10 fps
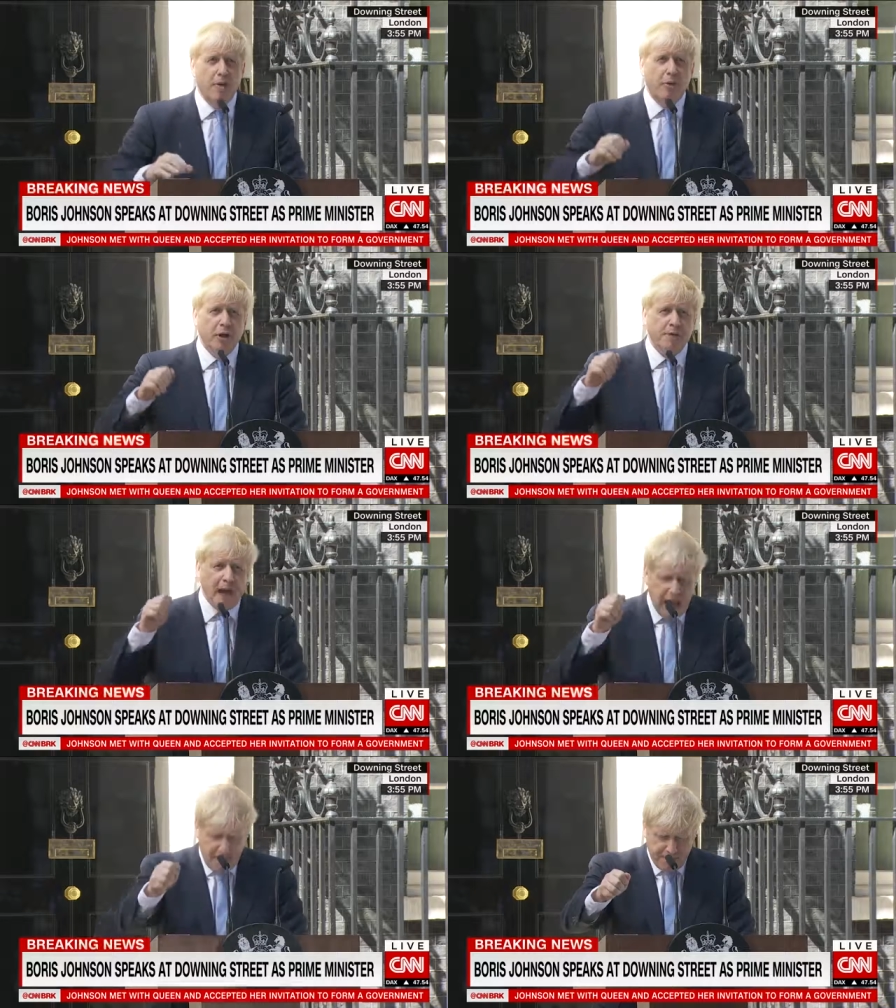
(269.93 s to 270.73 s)
but of
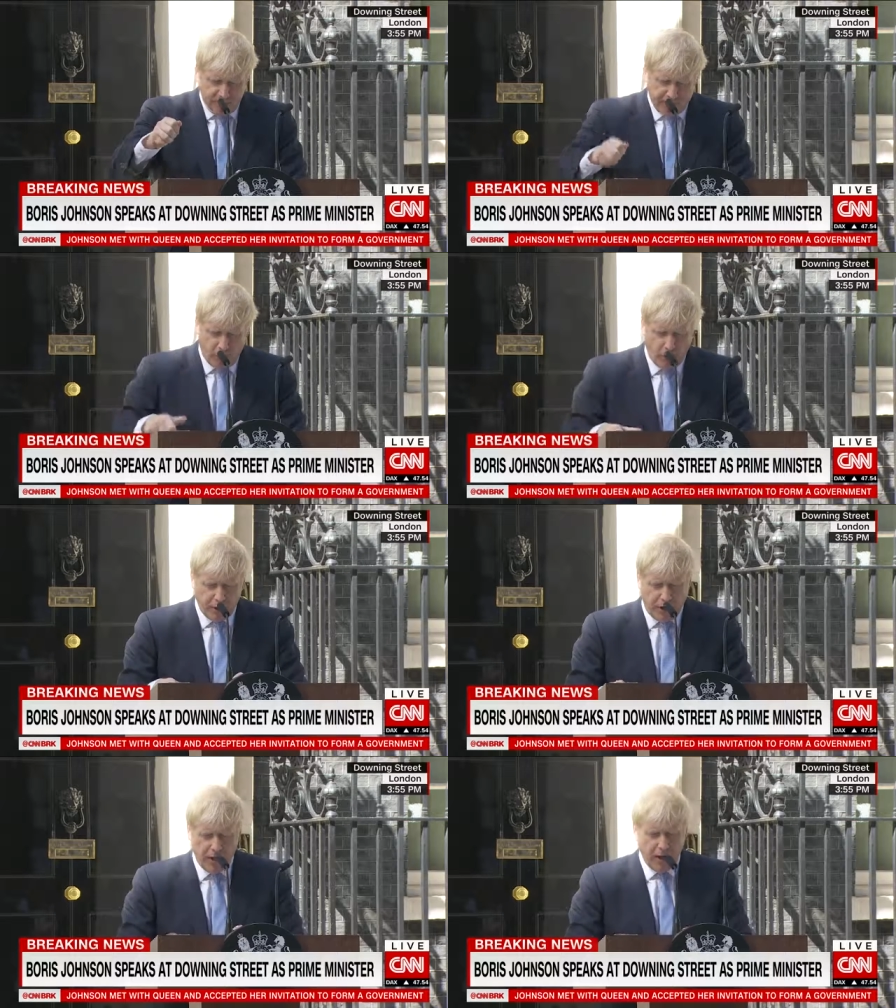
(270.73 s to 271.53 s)
every
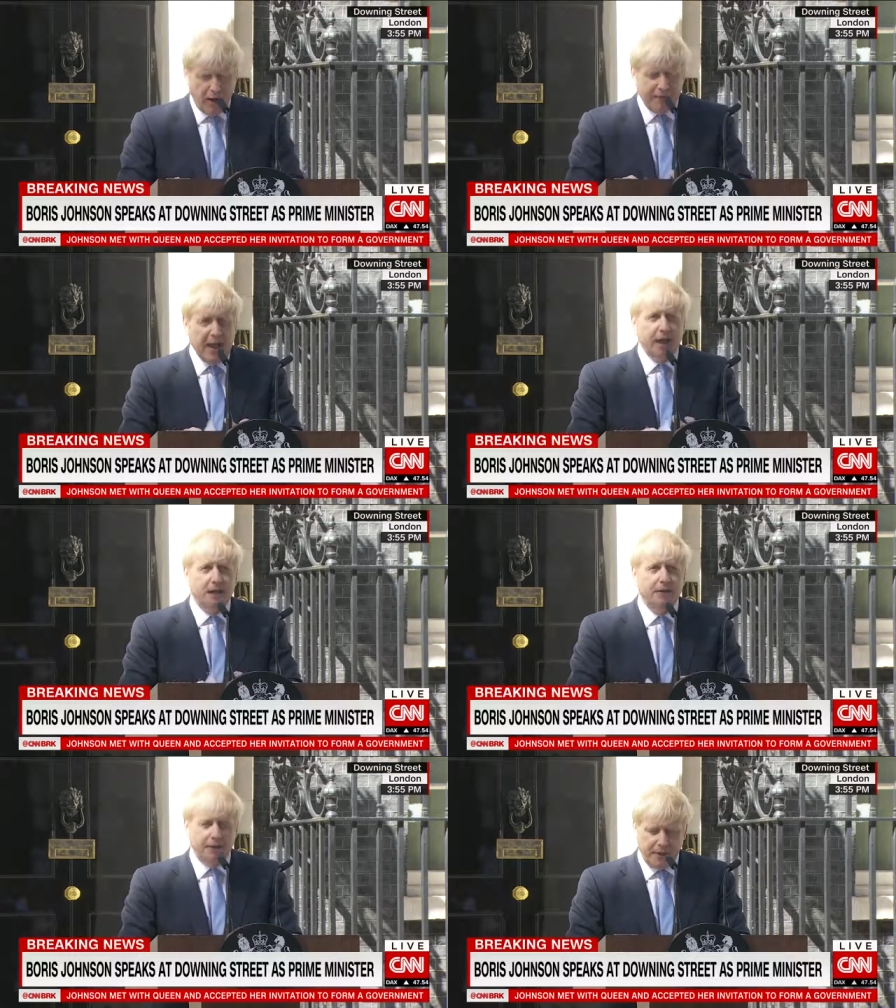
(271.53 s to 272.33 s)
corner of
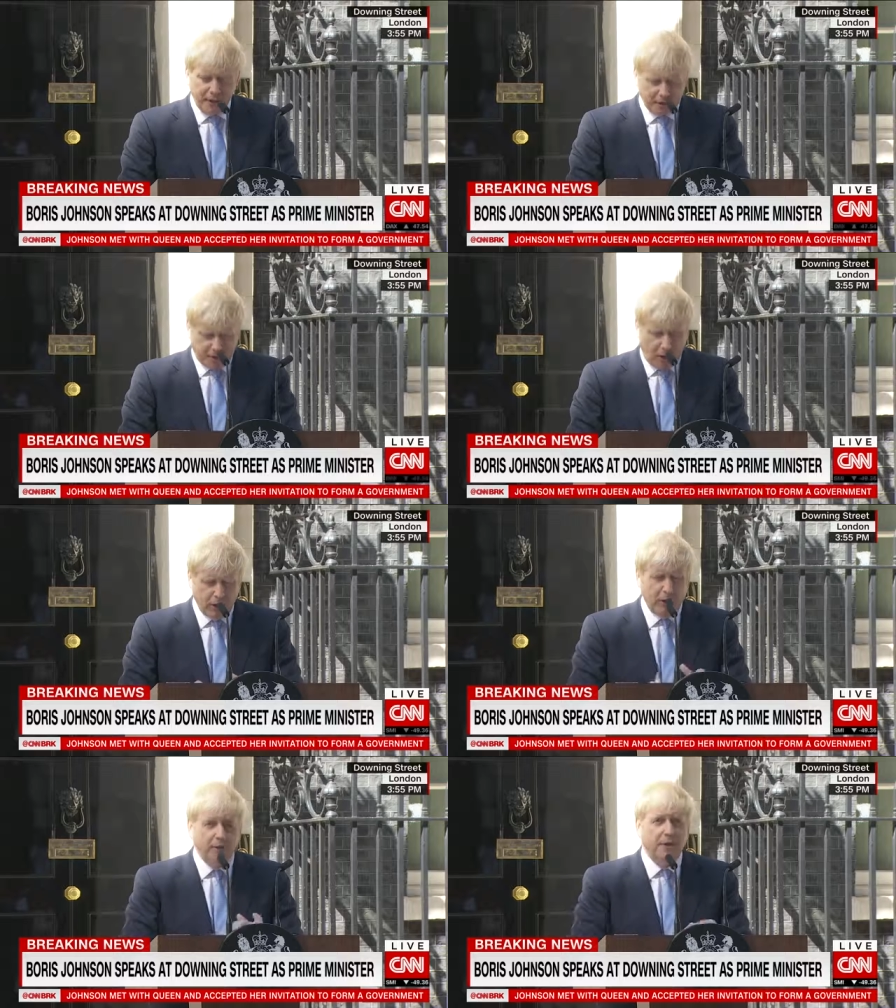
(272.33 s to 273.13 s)
England,
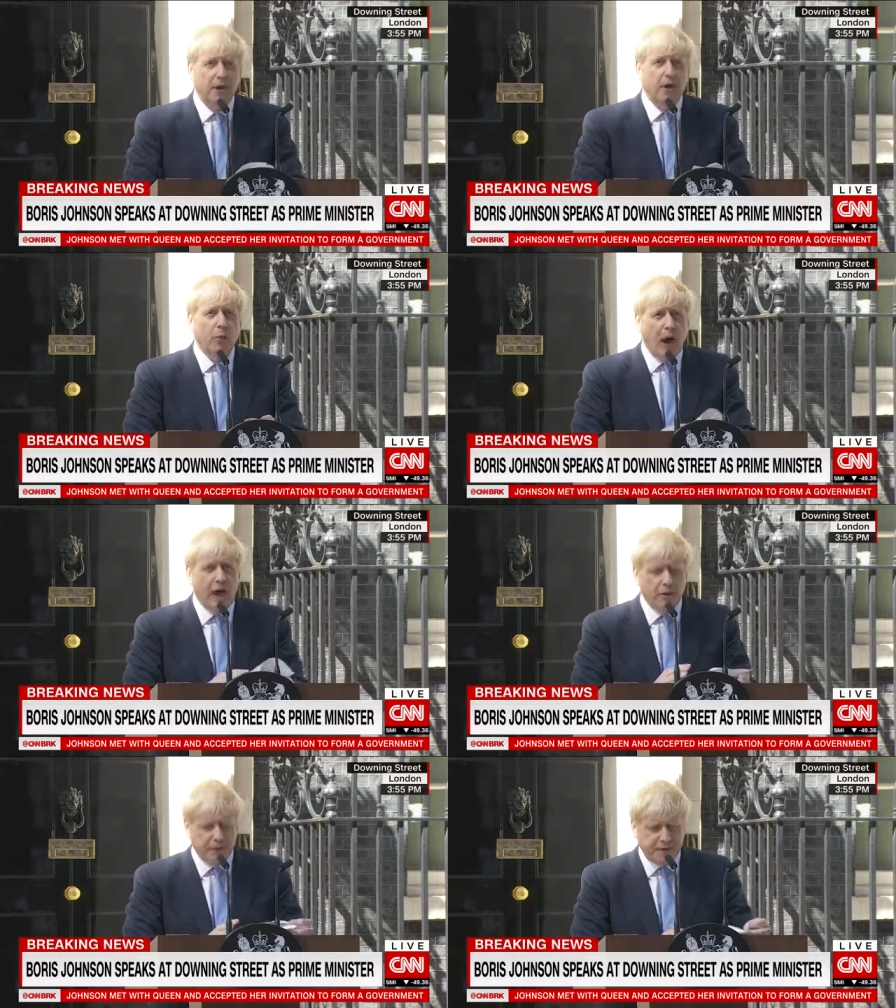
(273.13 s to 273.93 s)
Scotland,
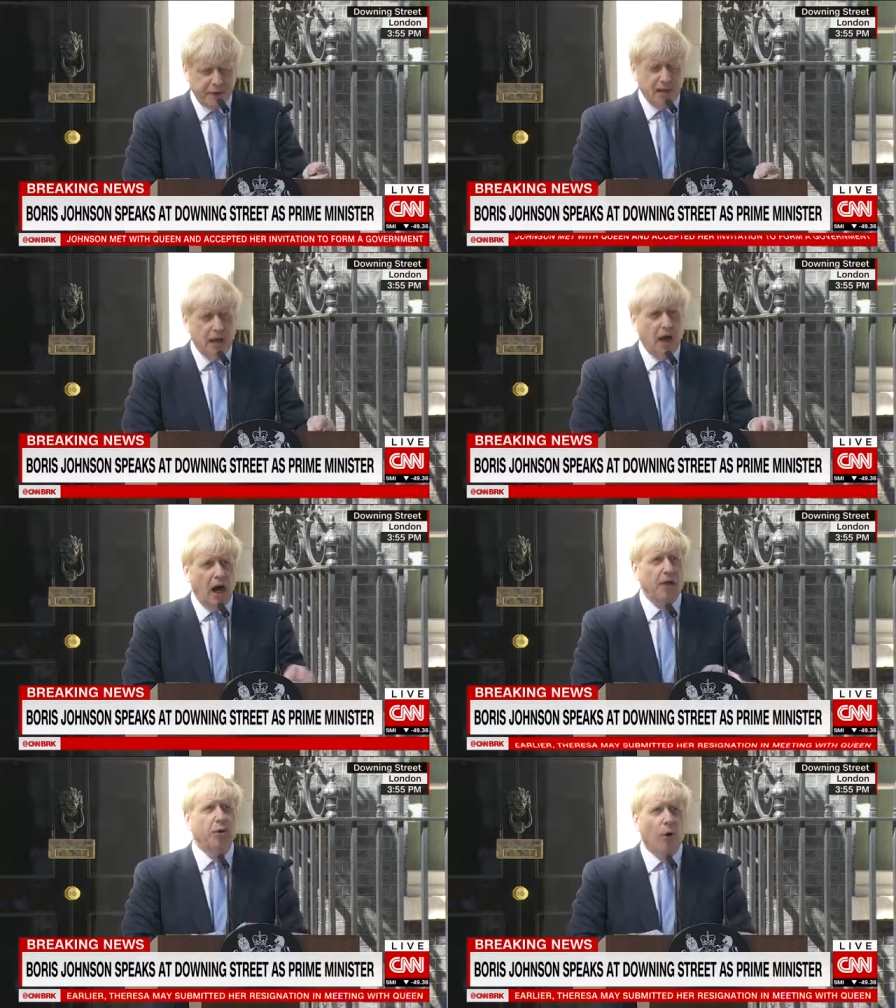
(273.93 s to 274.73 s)
Wales,
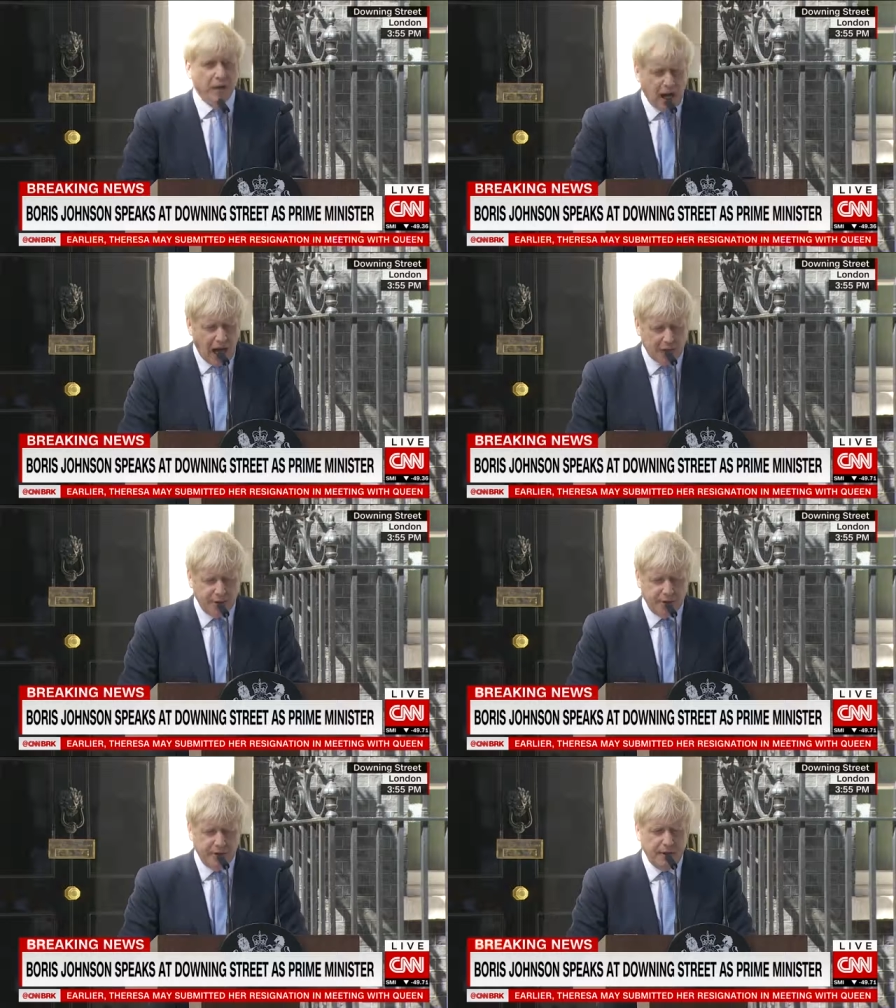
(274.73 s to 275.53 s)
and Northern
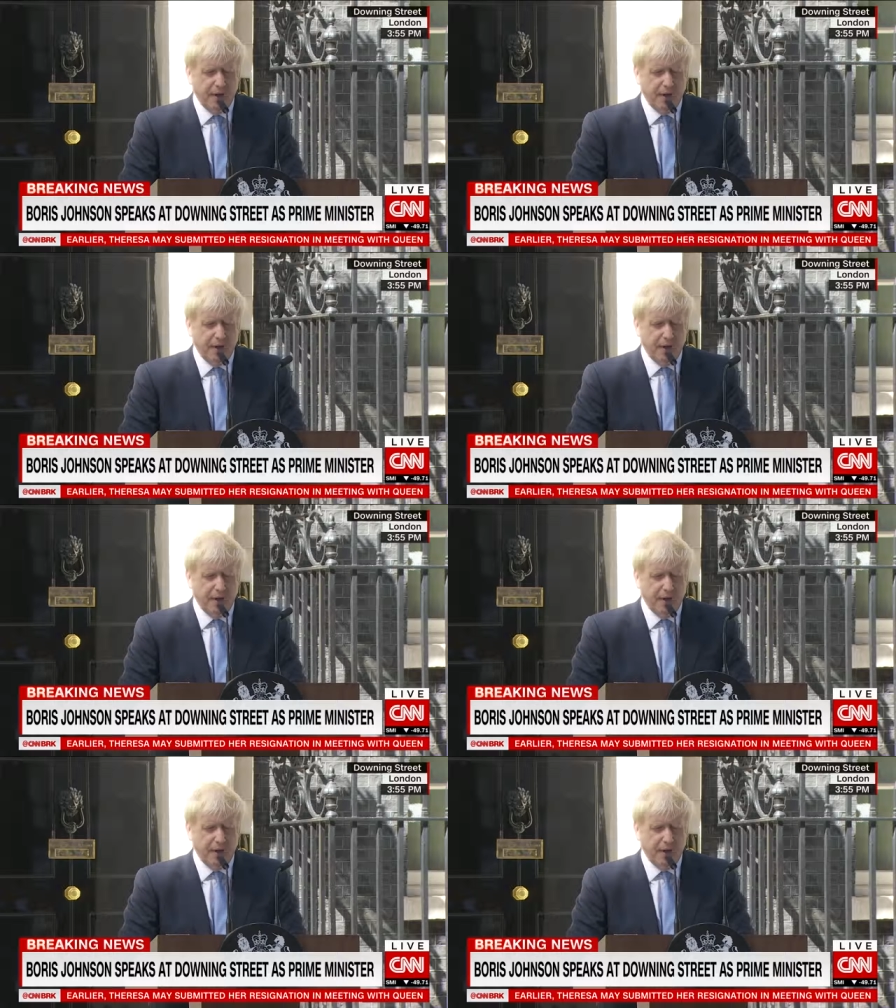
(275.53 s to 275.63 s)
Ireland.